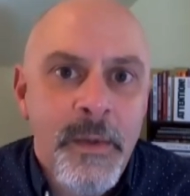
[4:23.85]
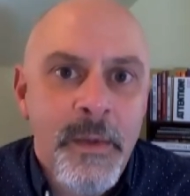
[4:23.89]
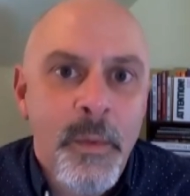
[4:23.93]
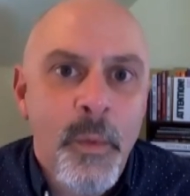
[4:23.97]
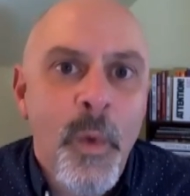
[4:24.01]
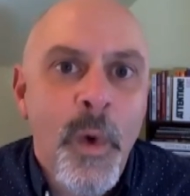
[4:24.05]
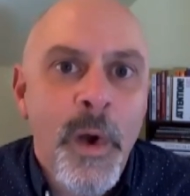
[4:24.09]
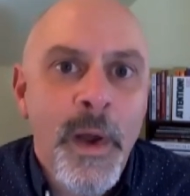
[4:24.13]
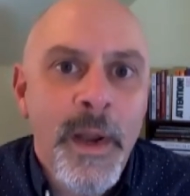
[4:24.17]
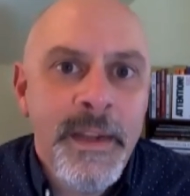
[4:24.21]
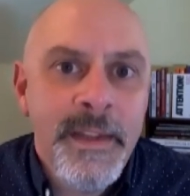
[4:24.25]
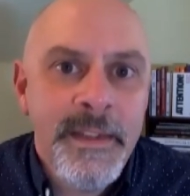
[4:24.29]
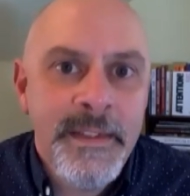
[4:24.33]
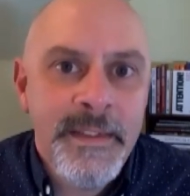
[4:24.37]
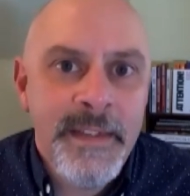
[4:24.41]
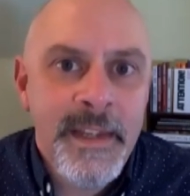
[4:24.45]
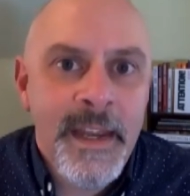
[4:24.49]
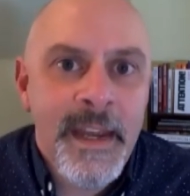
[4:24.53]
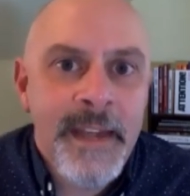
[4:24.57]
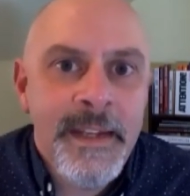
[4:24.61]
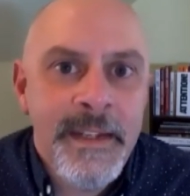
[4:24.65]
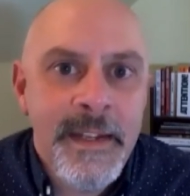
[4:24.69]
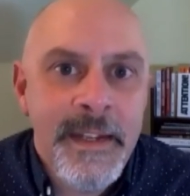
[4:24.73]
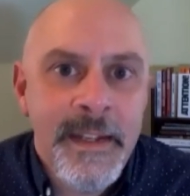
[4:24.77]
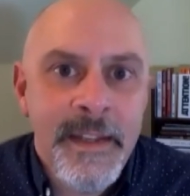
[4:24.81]
One is the
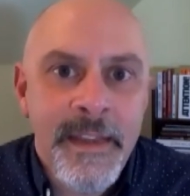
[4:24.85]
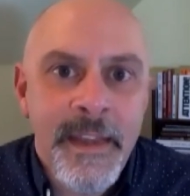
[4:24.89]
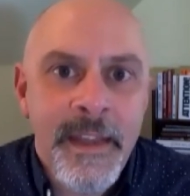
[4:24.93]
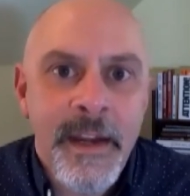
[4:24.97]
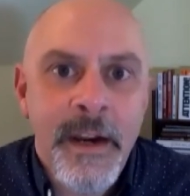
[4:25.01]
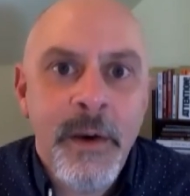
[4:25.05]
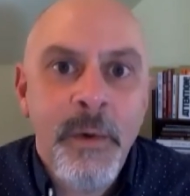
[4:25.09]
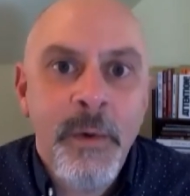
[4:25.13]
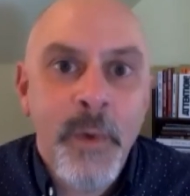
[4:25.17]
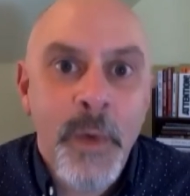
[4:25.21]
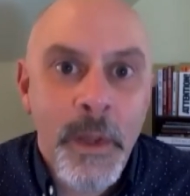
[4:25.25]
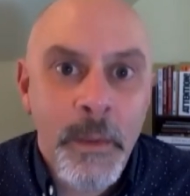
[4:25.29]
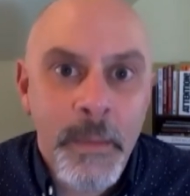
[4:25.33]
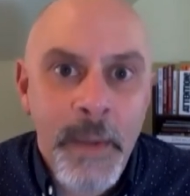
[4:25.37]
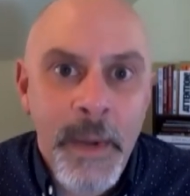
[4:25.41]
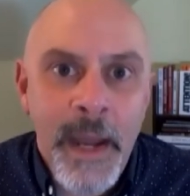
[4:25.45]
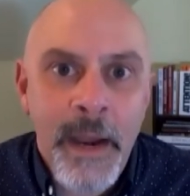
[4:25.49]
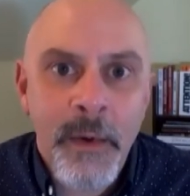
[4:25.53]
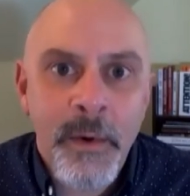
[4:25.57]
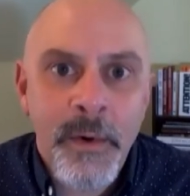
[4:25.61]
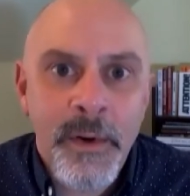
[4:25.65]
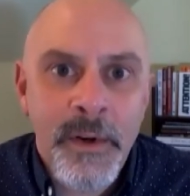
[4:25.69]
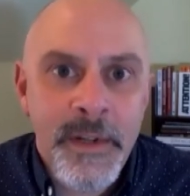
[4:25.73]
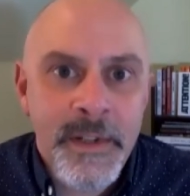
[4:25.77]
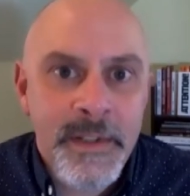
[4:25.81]
idea that our
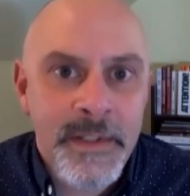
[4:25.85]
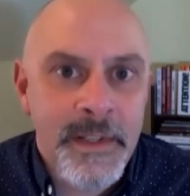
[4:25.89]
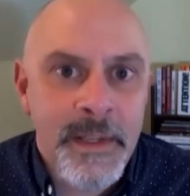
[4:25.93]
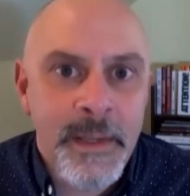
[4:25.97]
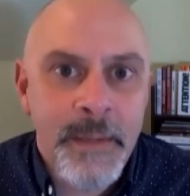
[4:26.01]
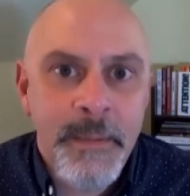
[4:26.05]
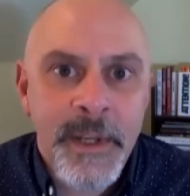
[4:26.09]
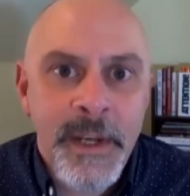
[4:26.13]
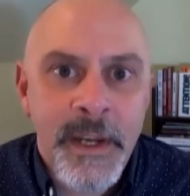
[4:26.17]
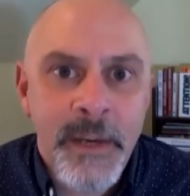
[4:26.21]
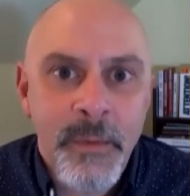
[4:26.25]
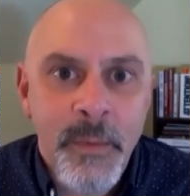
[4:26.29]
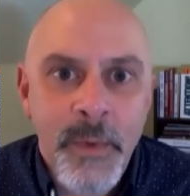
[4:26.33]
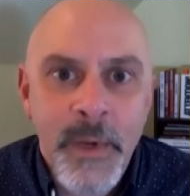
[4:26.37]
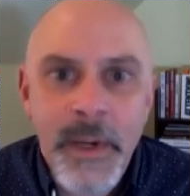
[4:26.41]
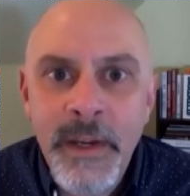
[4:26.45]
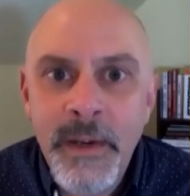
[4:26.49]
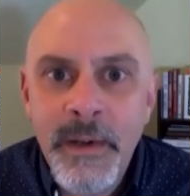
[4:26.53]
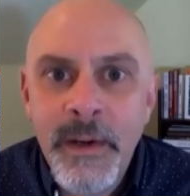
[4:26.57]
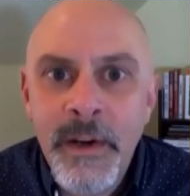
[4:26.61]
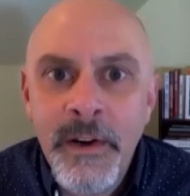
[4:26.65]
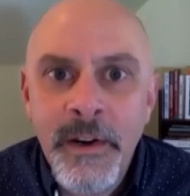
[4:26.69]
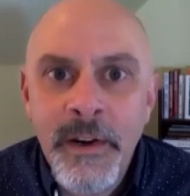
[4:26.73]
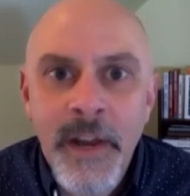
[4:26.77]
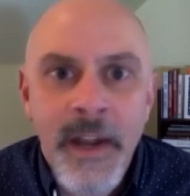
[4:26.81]
willpower is limited.
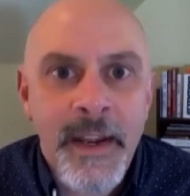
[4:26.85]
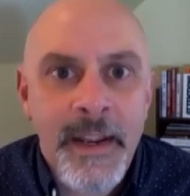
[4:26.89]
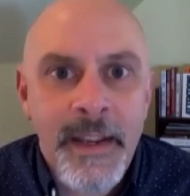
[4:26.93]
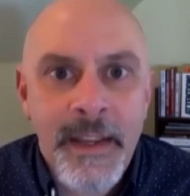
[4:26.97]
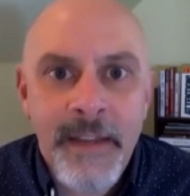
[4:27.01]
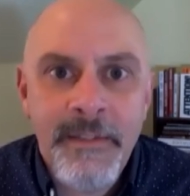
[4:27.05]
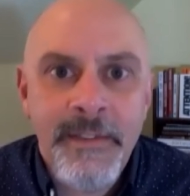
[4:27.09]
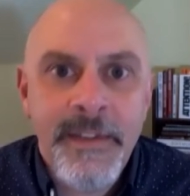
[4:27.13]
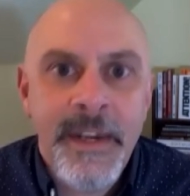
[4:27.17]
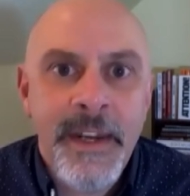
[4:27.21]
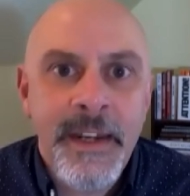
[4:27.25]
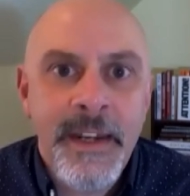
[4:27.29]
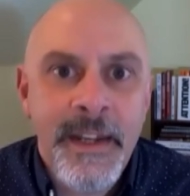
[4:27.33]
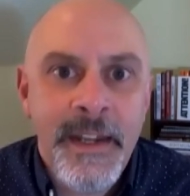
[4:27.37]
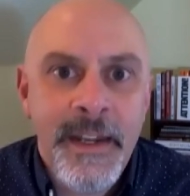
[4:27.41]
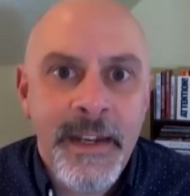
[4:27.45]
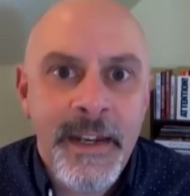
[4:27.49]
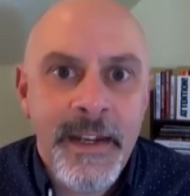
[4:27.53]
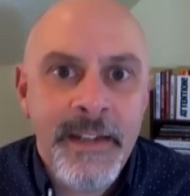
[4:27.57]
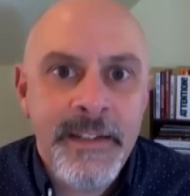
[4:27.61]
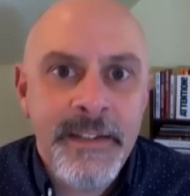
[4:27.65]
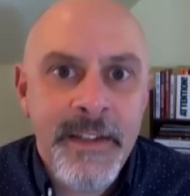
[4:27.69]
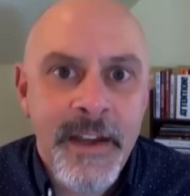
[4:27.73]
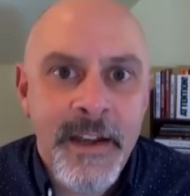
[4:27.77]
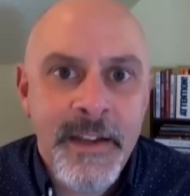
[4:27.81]
We are not given an,
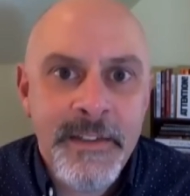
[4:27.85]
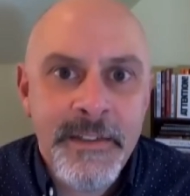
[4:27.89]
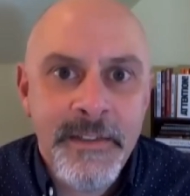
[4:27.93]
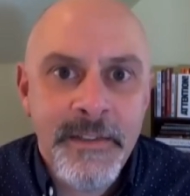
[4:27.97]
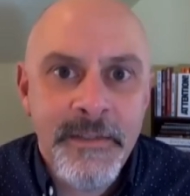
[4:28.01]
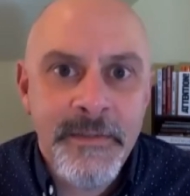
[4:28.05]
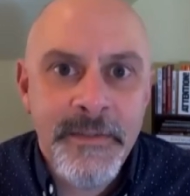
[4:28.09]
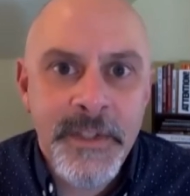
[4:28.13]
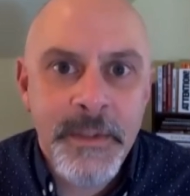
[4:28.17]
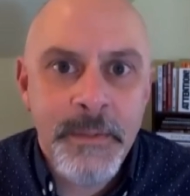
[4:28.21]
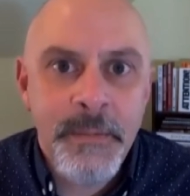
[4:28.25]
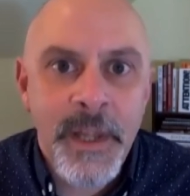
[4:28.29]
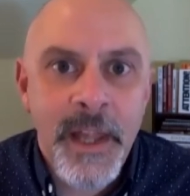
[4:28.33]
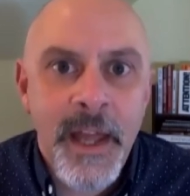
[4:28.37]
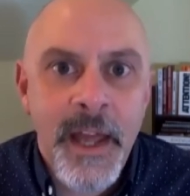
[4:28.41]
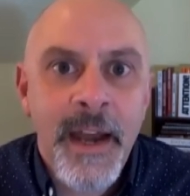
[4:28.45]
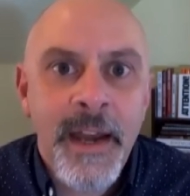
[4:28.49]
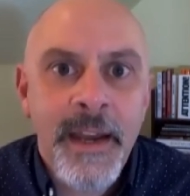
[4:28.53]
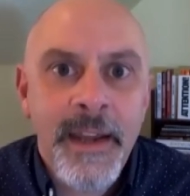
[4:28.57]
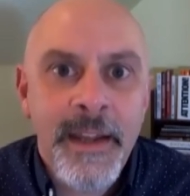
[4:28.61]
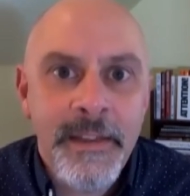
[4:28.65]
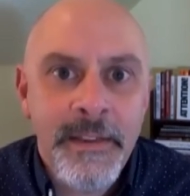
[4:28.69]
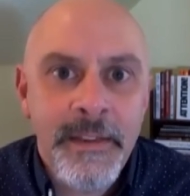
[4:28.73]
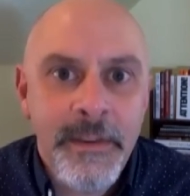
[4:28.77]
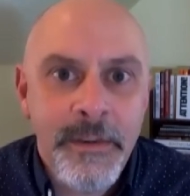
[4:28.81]
exhaustive supply,
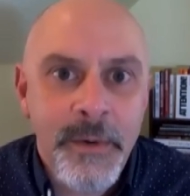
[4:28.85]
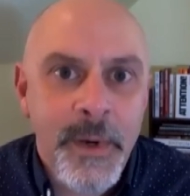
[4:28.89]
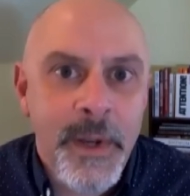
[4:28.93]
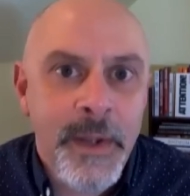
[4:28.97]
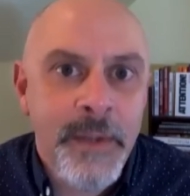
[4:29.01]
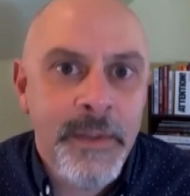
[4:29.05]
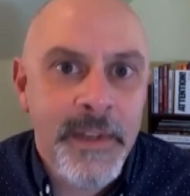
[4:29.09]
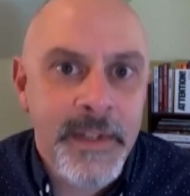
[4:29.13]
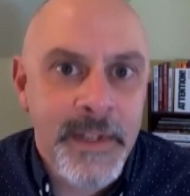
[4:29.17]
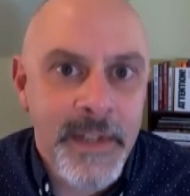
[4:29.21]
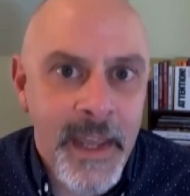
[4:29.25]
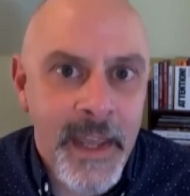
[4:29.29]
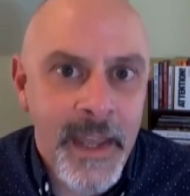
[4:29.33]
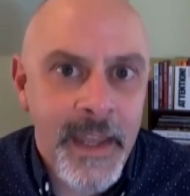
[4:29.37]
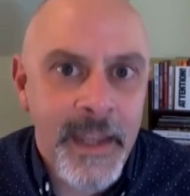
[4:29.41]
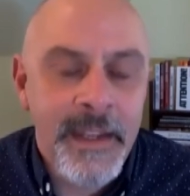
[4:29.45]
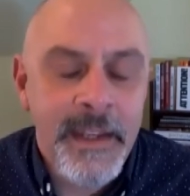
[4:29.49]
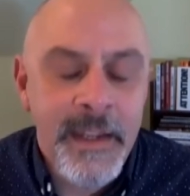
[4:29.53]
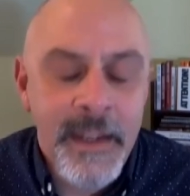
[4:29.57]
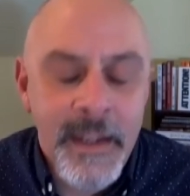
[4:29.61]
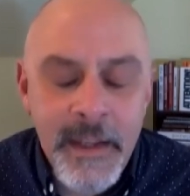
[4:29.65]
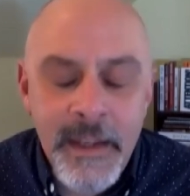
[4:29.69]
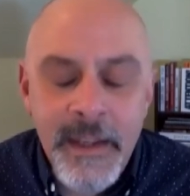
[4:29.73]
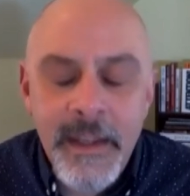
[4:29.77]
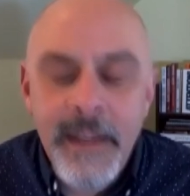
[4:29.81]
and throughout the day,
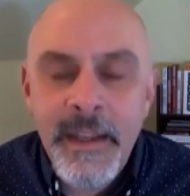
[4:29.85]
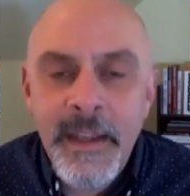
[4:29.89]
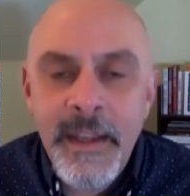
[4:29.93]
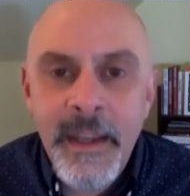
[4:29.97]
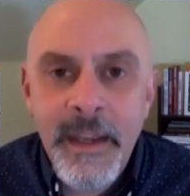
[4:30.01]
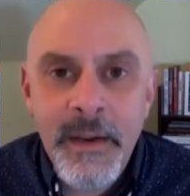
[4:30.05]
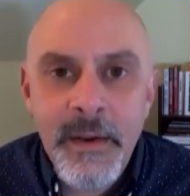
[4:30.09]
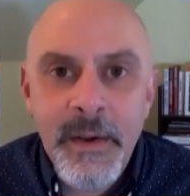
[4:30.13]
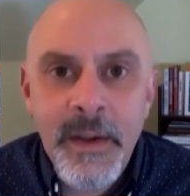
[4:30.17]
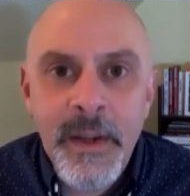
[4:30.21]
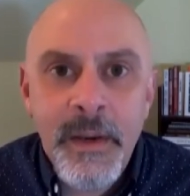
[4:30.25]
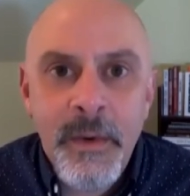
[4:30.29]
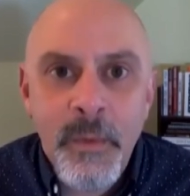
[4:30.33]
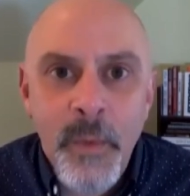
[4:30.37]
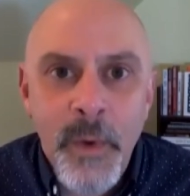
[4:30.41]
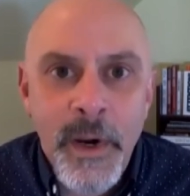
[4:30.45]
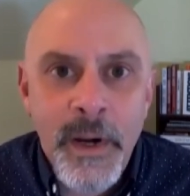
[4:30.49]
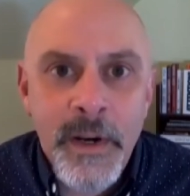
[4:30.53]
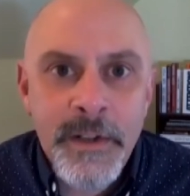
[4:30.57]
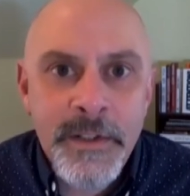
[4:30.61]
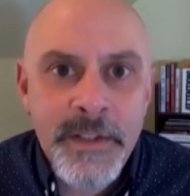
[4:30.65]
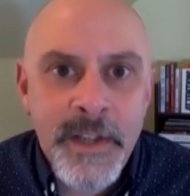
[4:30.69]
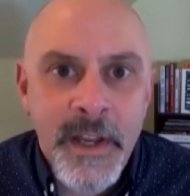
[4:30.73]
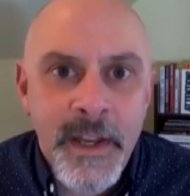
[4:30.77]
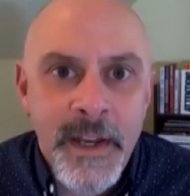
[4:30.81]
it, it
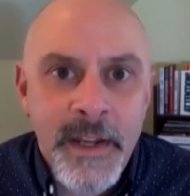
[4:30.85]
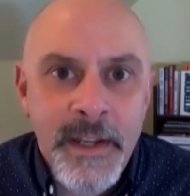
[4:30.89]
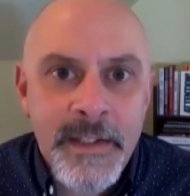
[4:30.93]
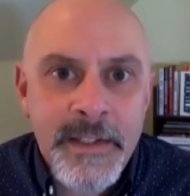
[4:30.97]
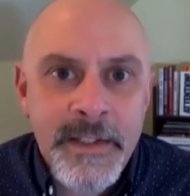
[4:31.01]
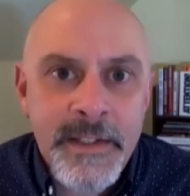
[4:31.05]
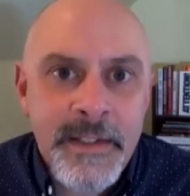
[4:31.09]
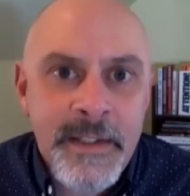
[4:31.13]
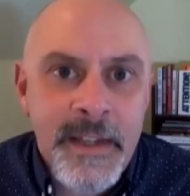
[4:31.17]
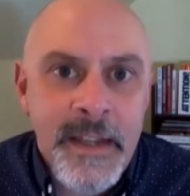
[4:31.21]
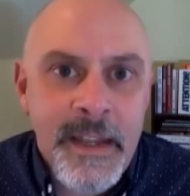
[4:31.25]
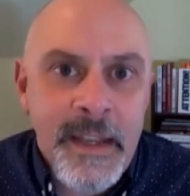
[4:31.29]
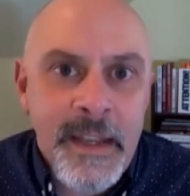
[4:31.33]
wears on us.